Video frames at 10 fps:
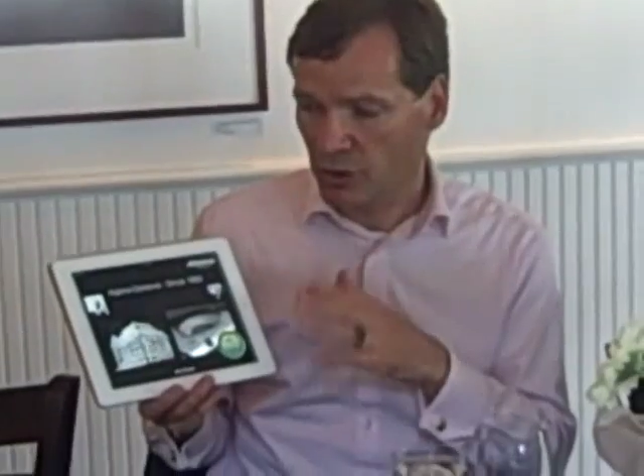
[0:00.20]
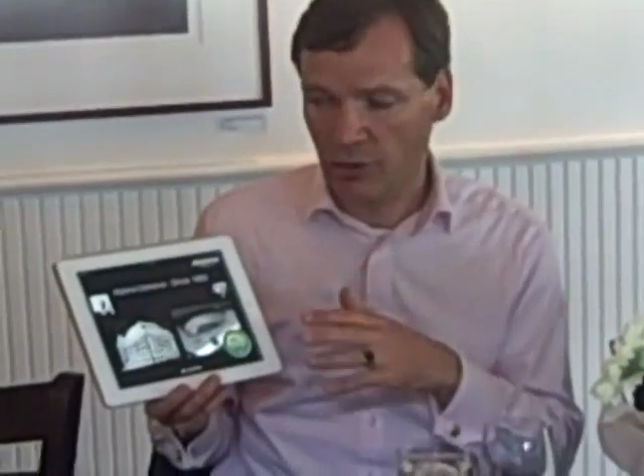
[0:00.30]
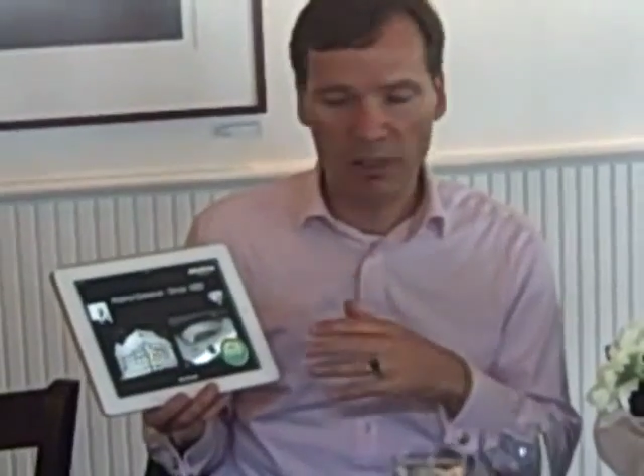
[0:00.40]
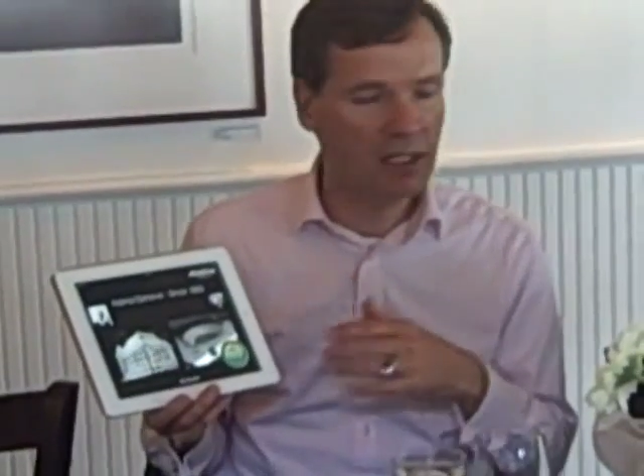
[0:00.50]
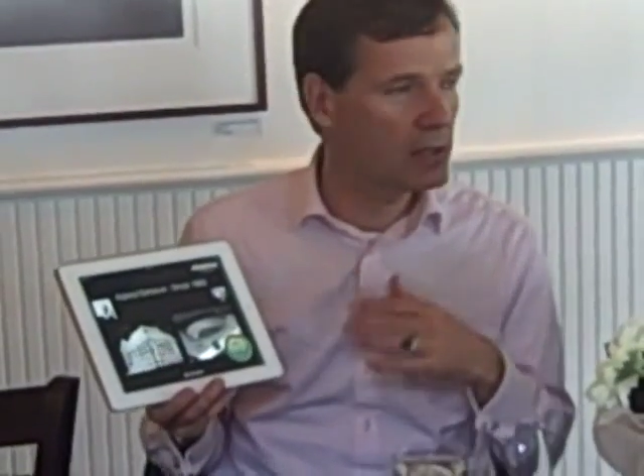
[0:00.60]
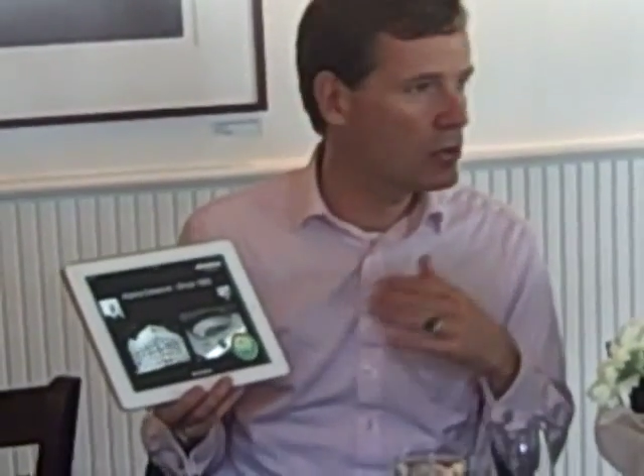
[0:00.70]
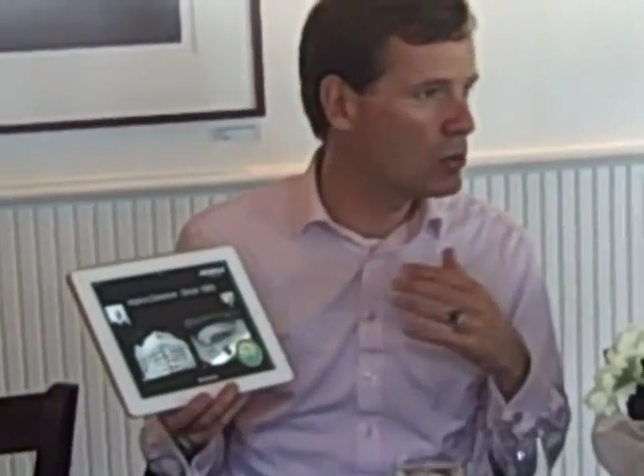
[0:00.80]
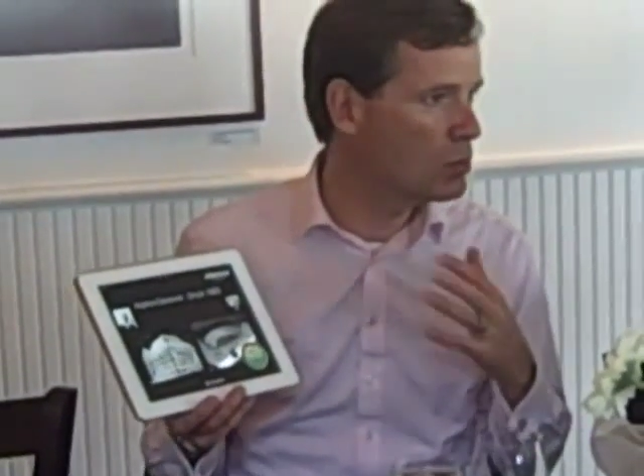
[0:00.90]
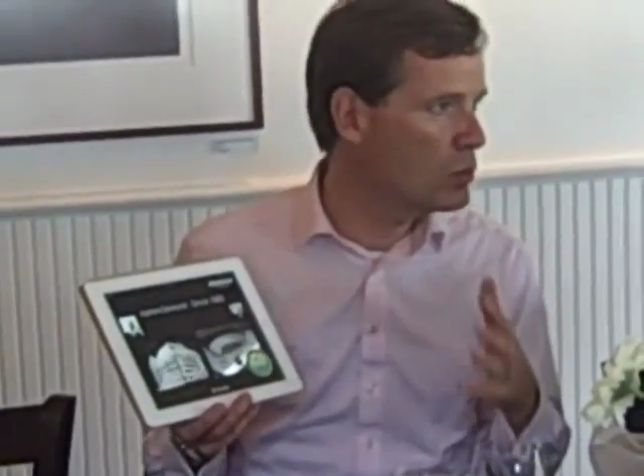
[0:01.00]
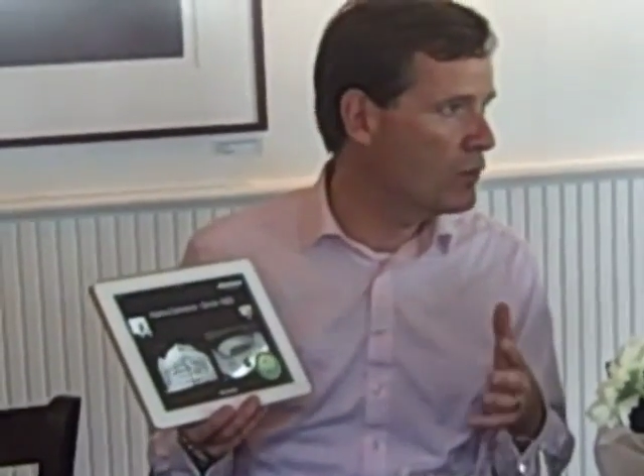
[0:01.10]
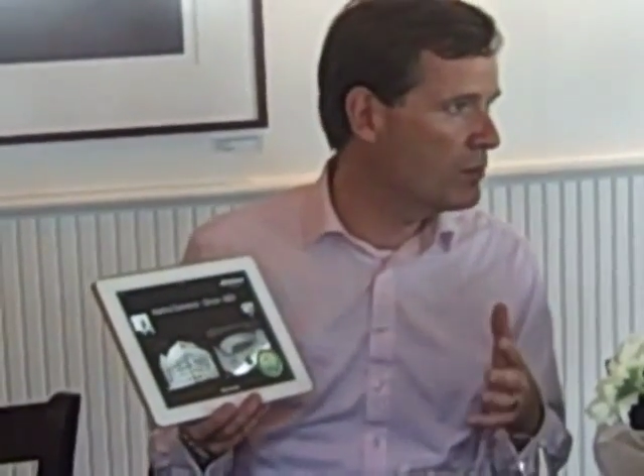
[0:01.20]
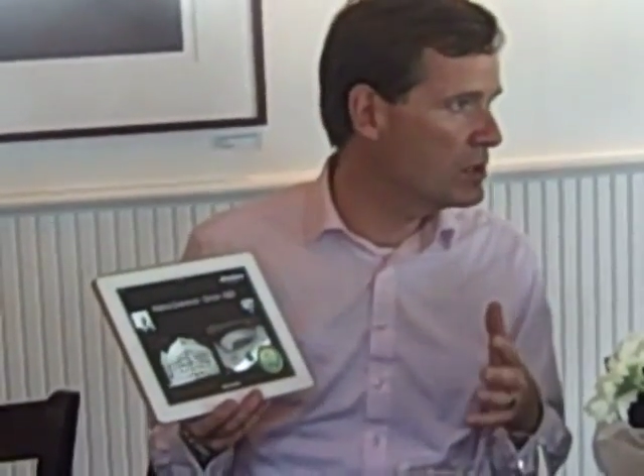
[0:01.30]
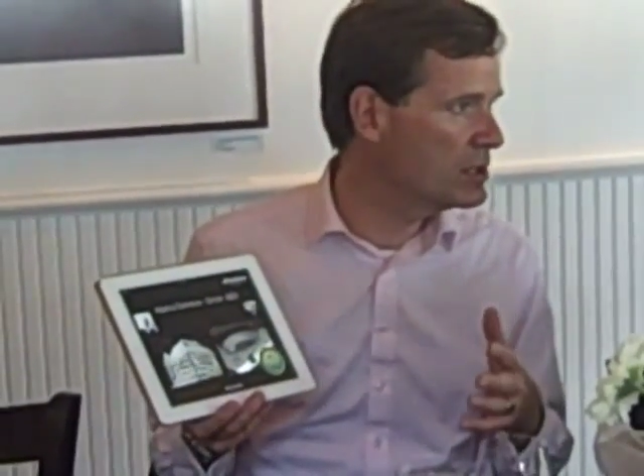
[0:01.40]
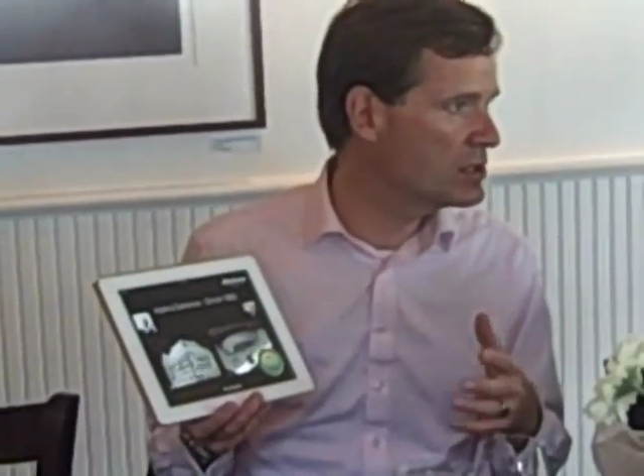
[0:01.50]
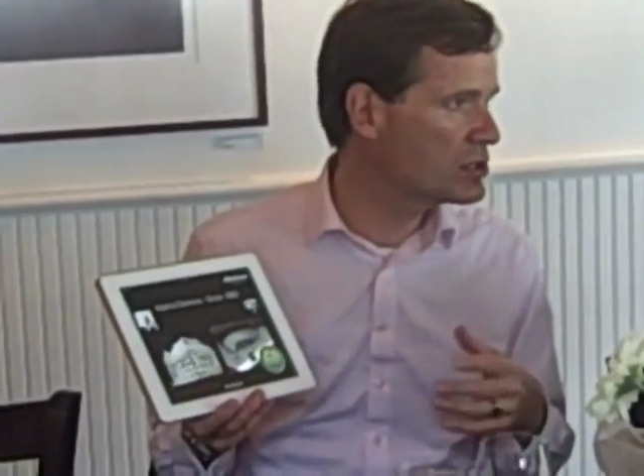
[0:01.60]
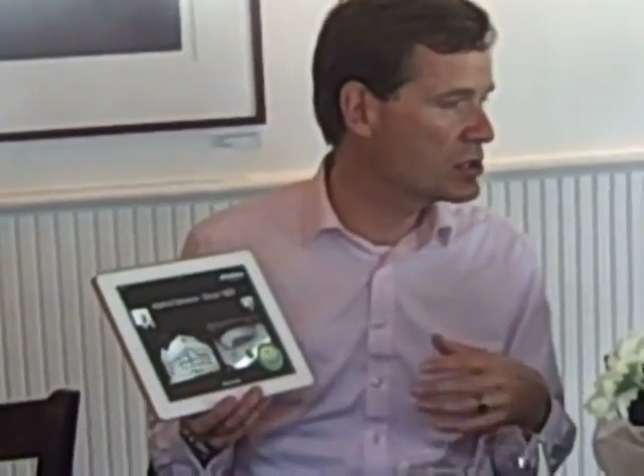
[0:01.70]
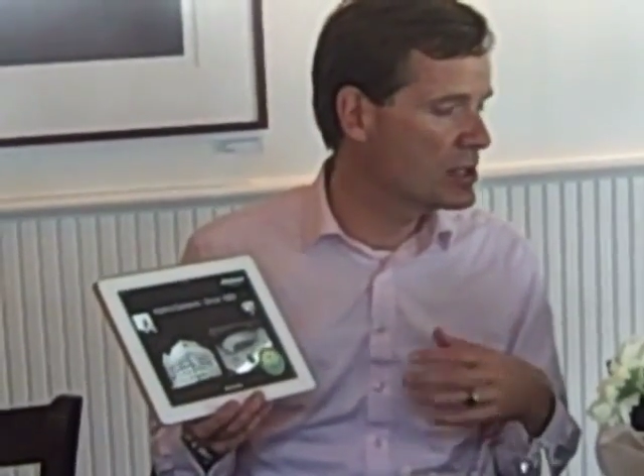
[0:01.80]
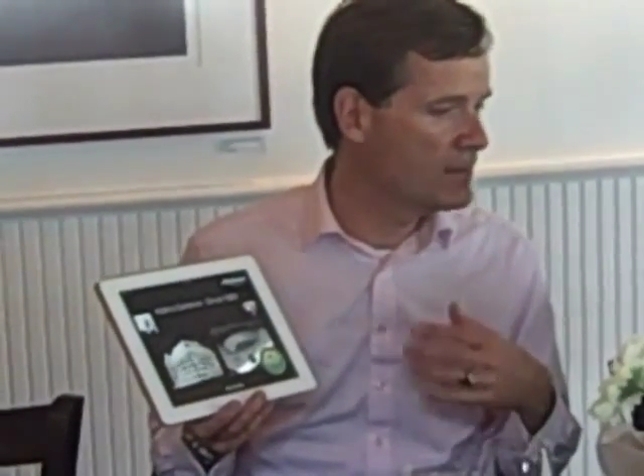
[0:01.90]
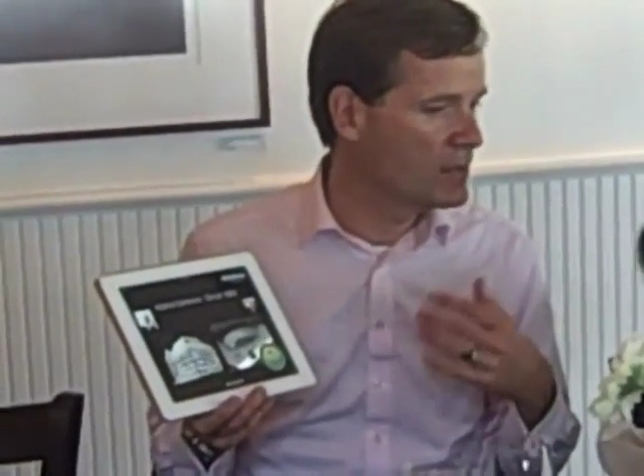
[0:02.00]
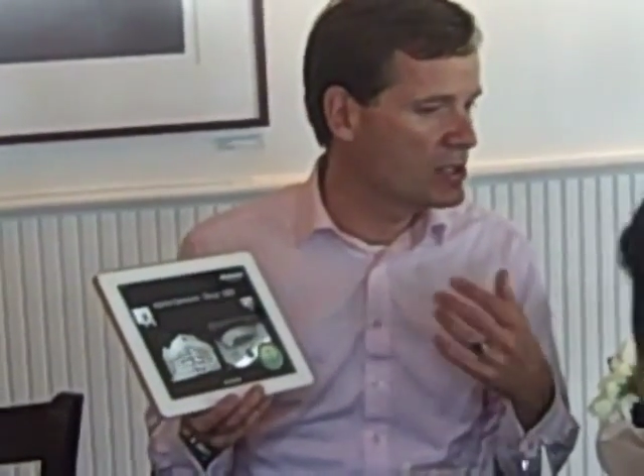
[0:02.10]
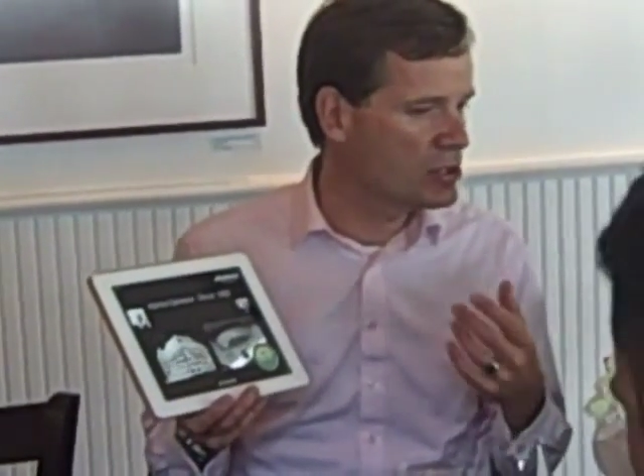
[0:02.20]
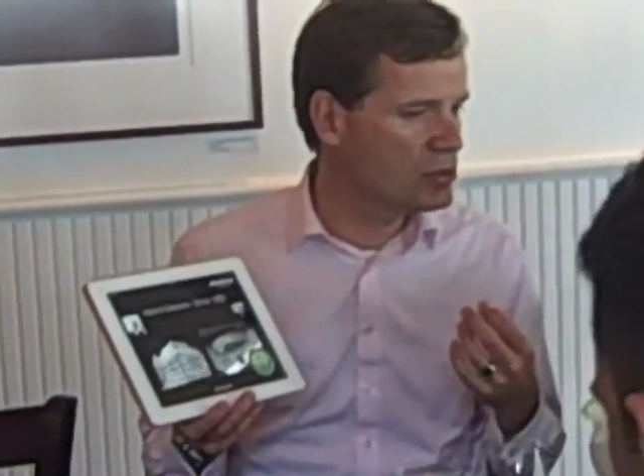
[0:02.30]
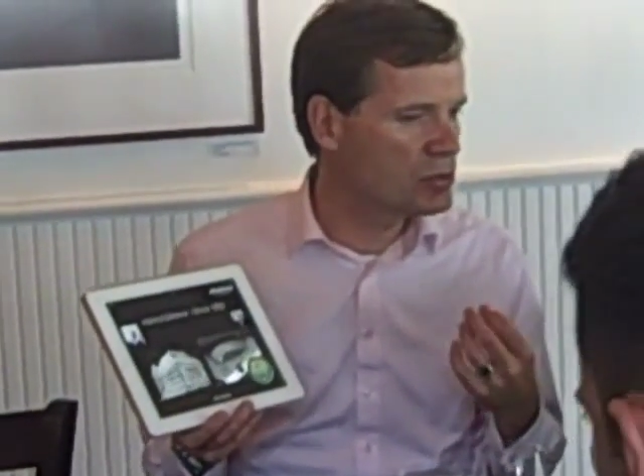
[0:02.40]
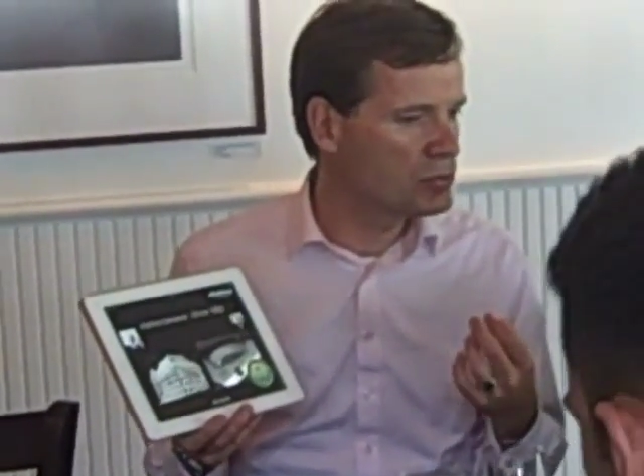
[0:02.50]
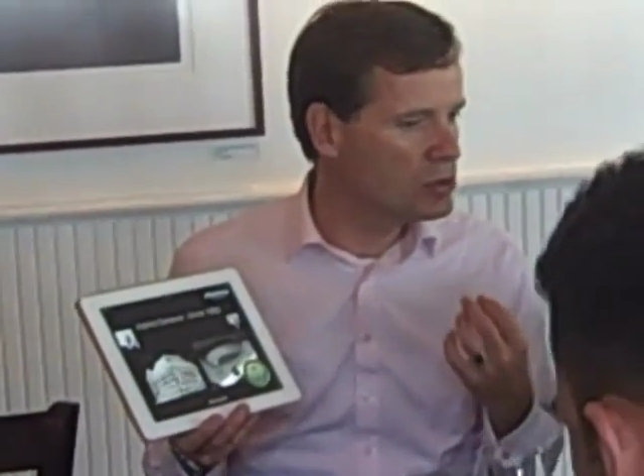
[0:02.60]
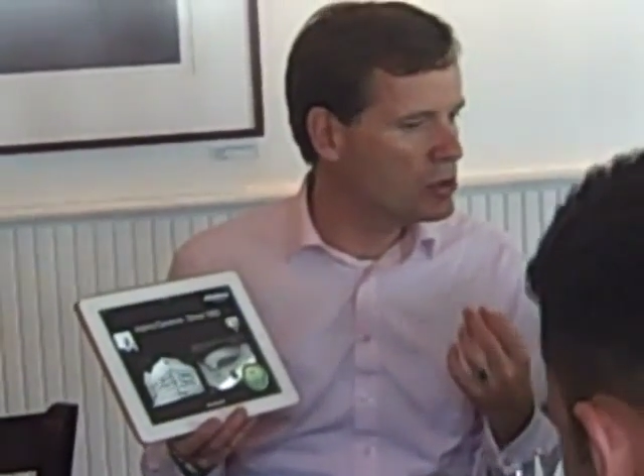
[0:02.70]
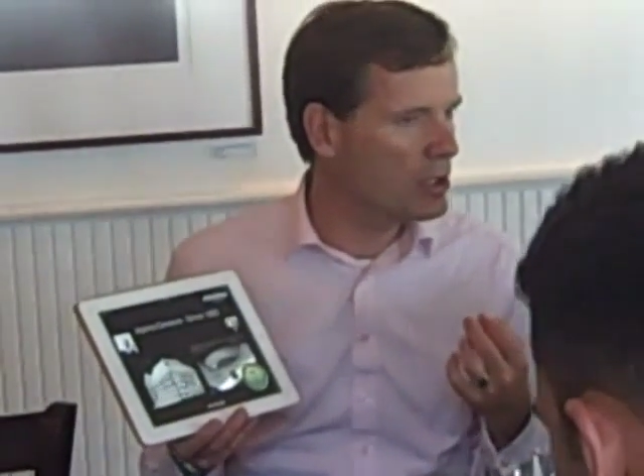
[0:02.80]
used to make their own movements, so it's a